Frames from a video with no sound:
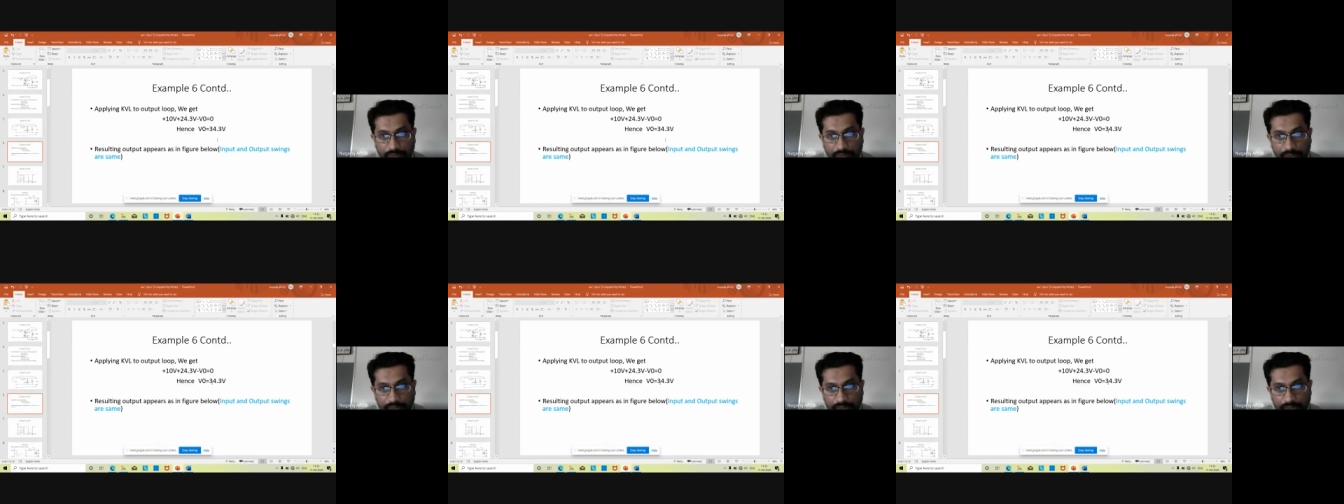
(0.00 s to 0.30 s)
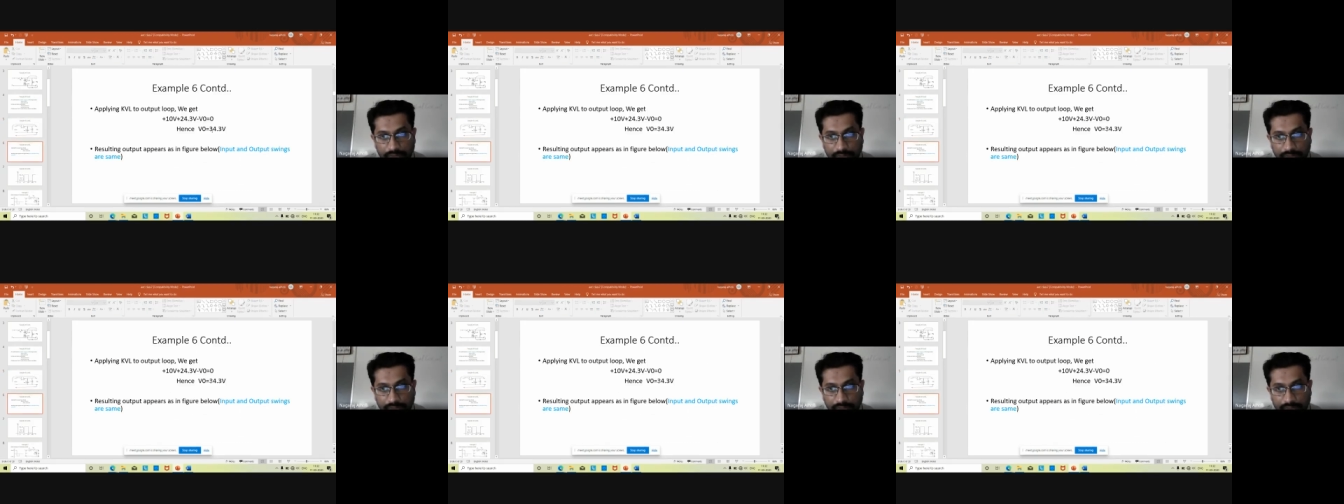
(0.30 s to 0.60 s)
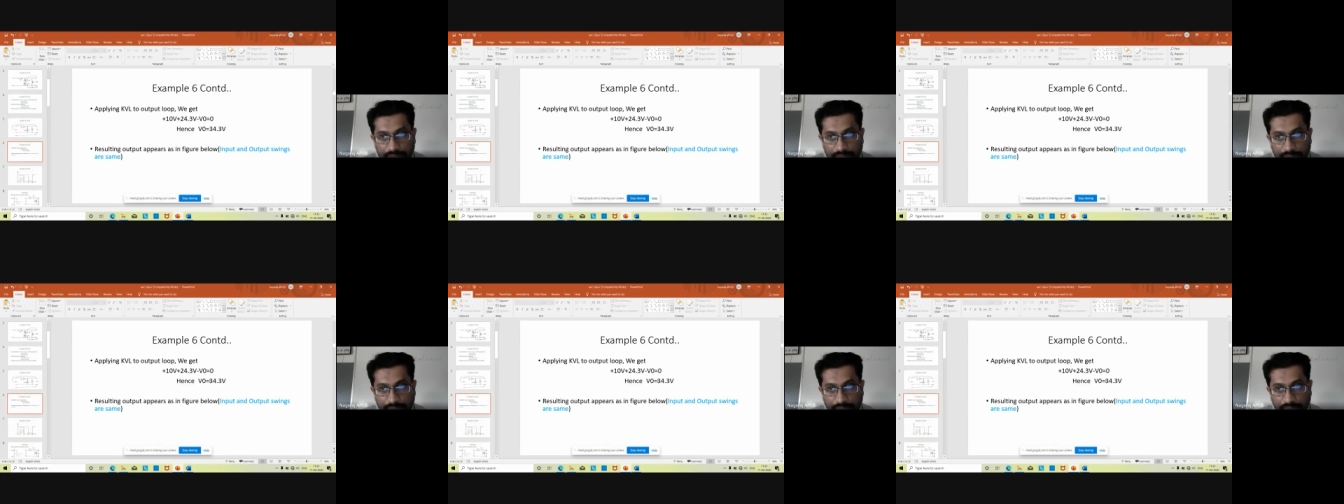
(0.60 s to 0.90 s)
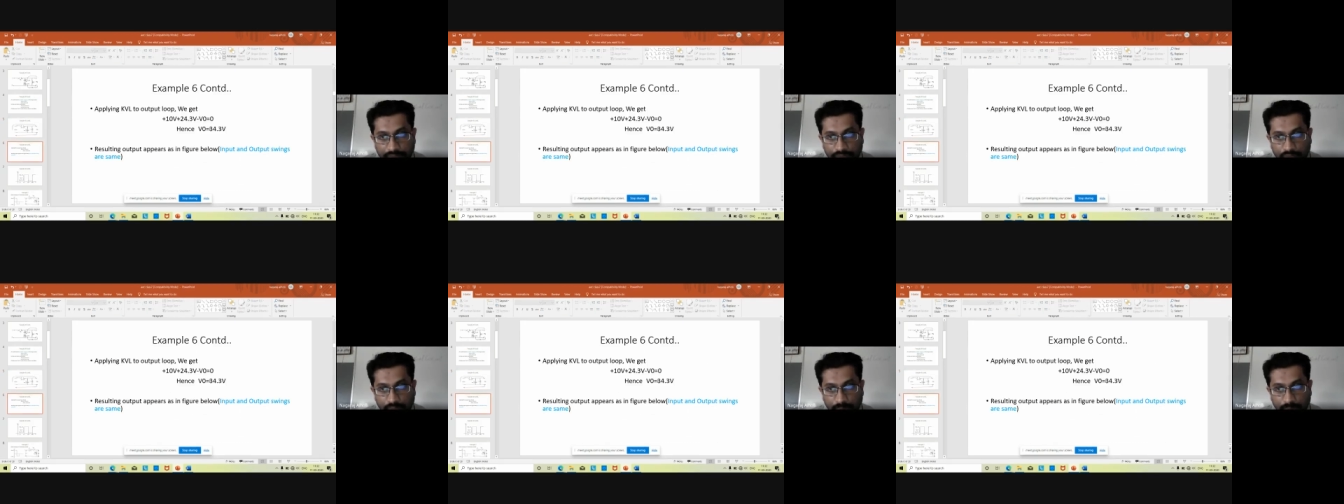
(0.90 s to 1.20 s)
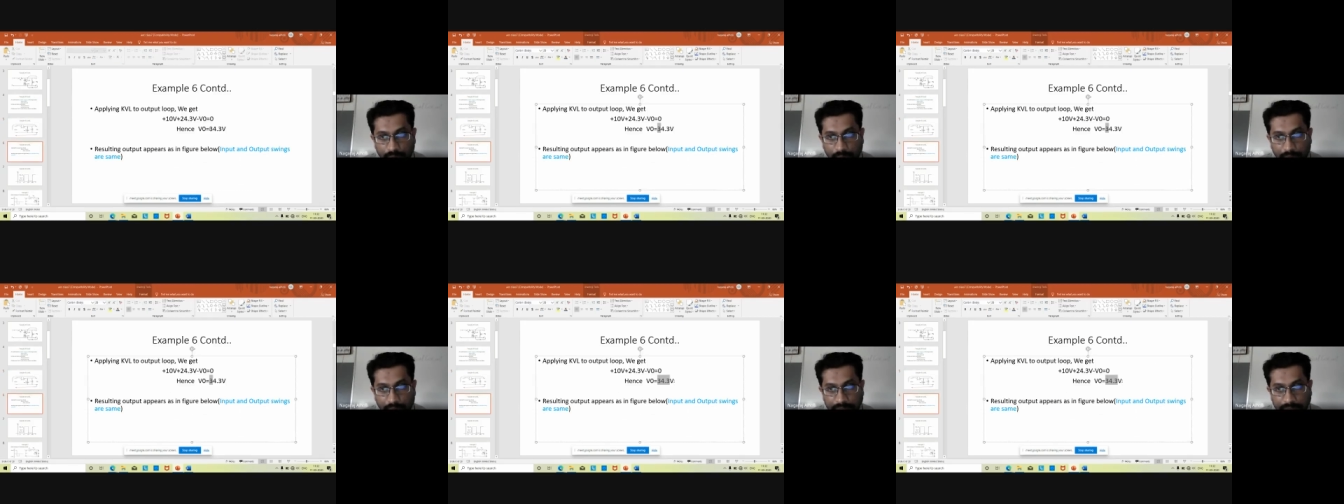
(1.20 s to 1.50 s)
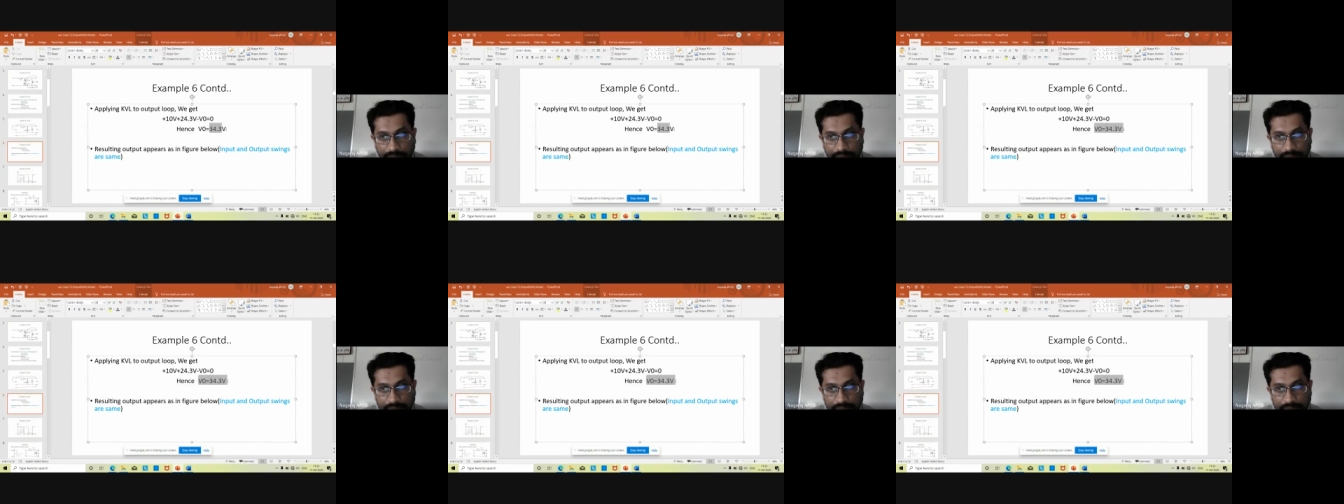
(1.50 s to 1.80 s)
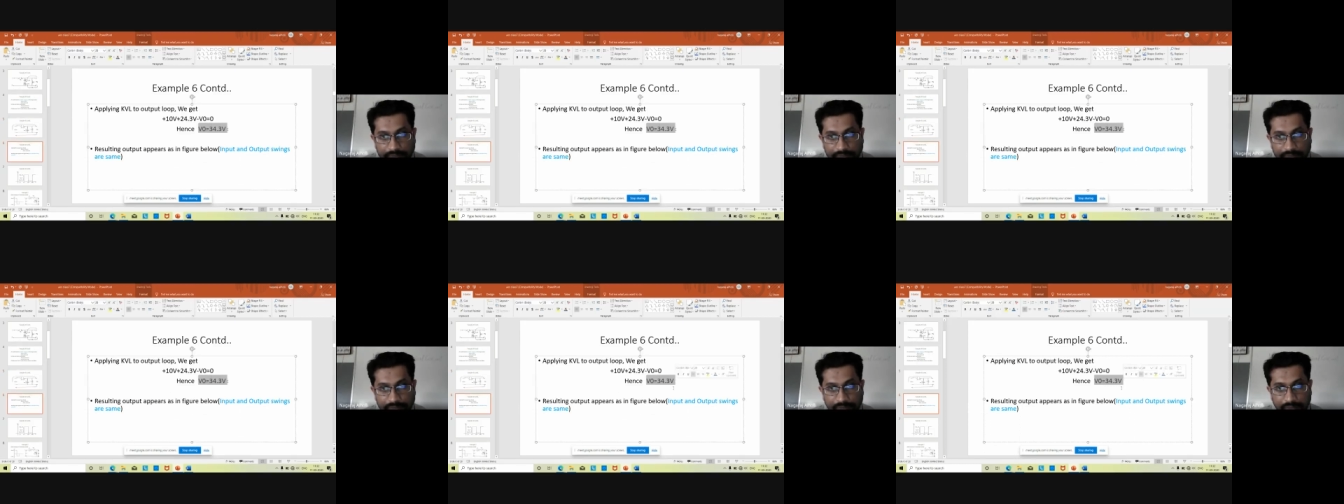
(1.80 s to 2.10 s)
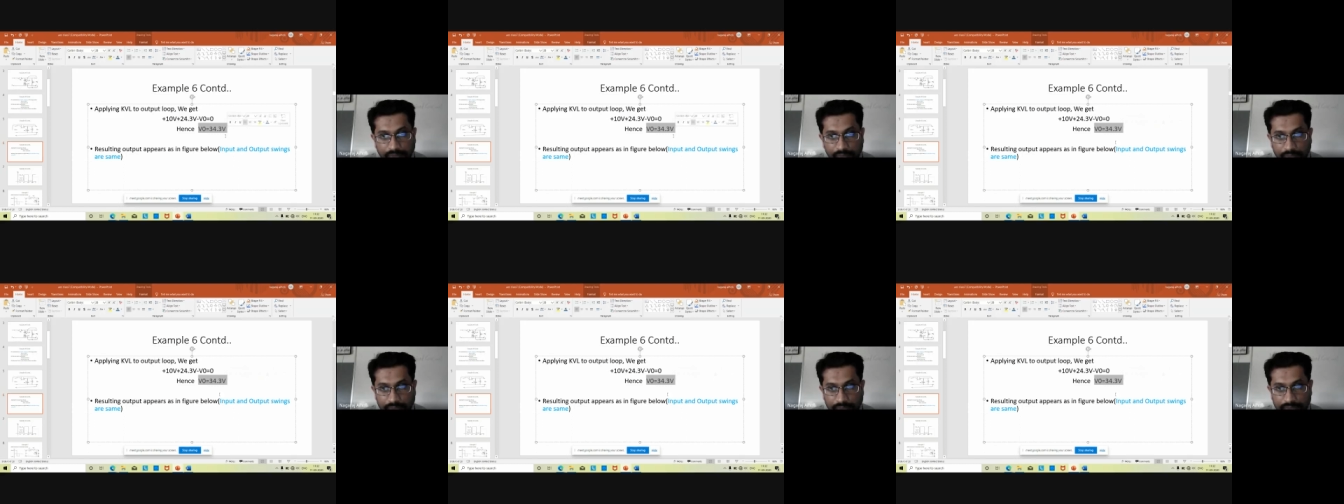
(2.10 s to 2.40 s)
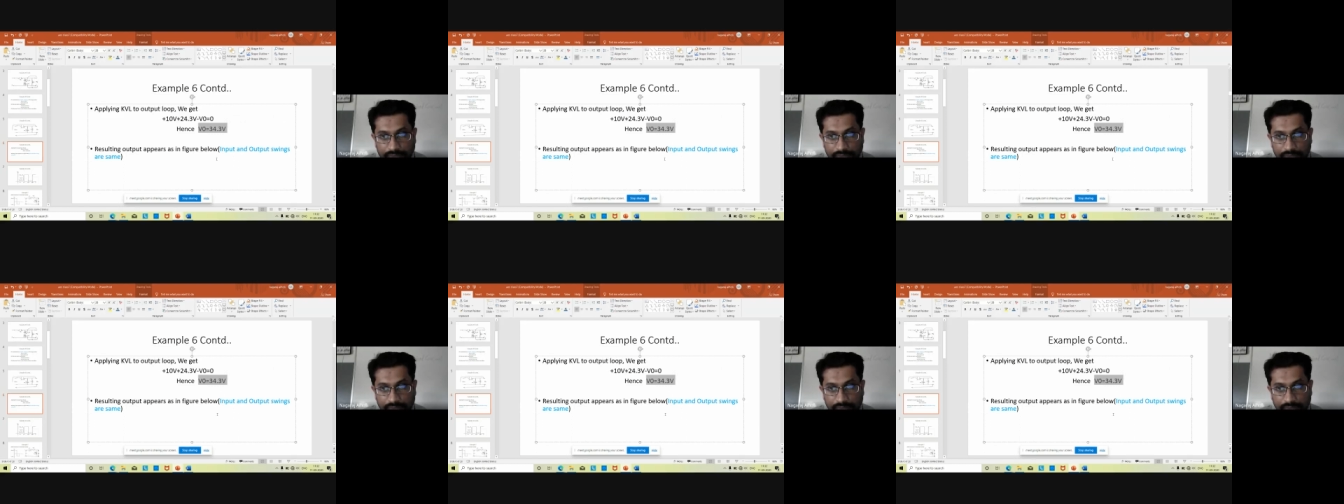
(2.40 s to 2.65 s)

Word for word: got 34.3 volts